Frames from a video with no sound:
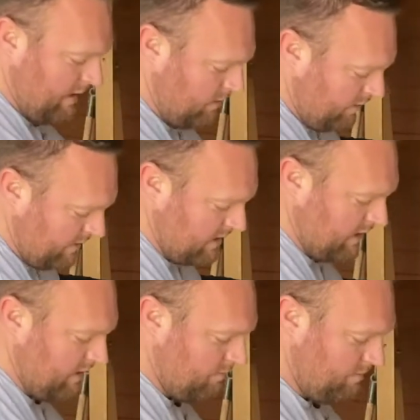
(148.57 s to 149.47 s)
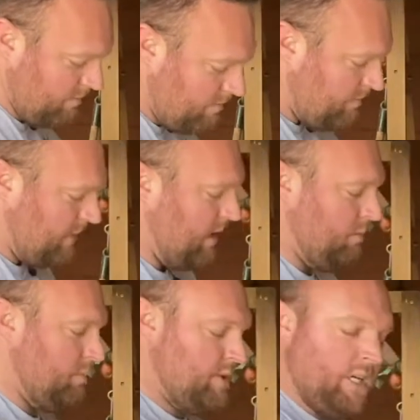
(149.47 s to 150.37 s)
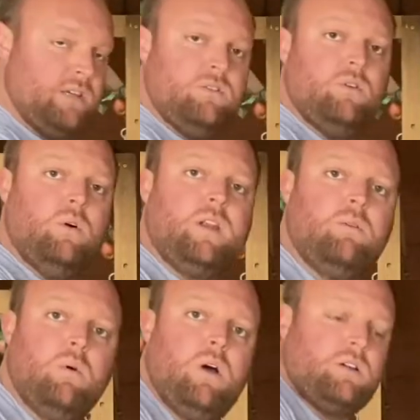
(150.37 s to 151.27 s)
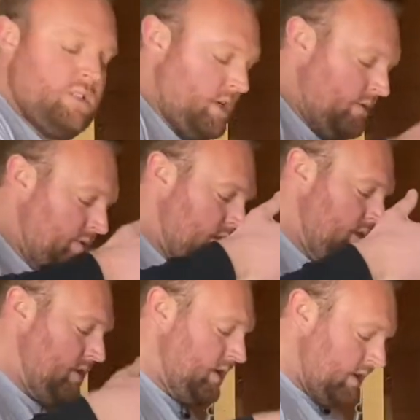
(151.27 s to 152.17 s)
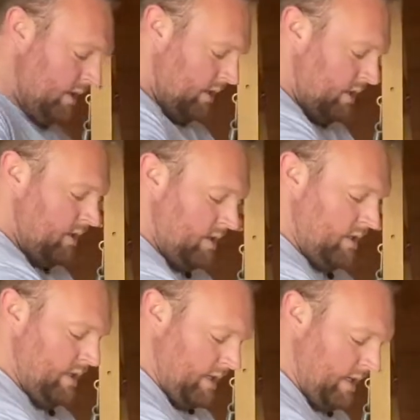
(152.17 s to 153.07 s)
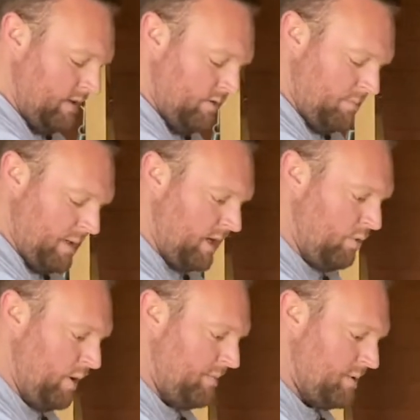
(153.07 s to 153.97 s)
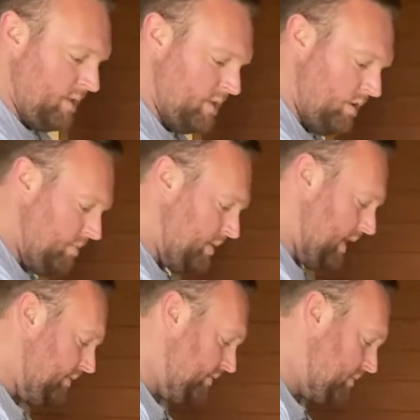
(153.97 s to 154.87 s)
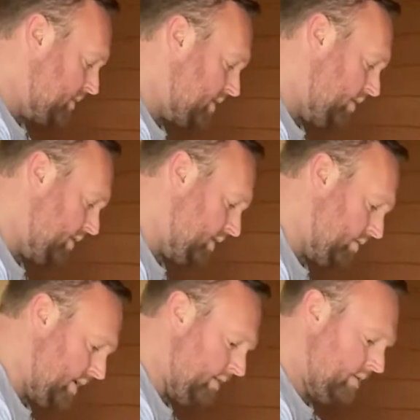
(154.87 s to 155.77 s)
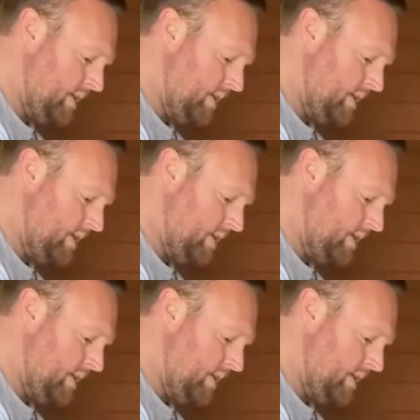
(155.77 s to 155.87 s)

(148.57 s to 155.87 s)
will obviously help save your any worked surfaces and give you a bit of grip to stop the oven from sliding around.